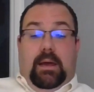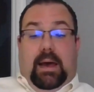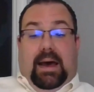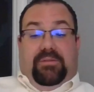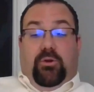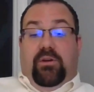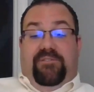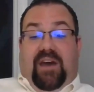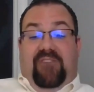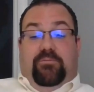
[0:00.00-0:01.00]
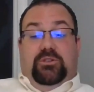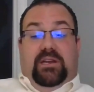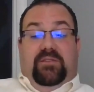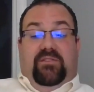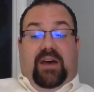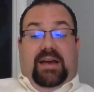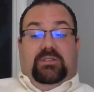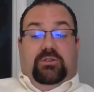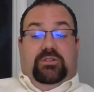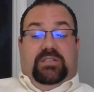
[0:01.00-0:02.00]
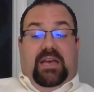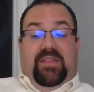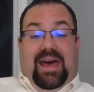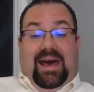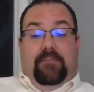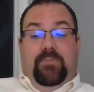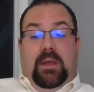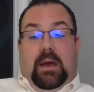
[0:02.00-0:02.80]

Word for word: Uh, 35% of advisors say that.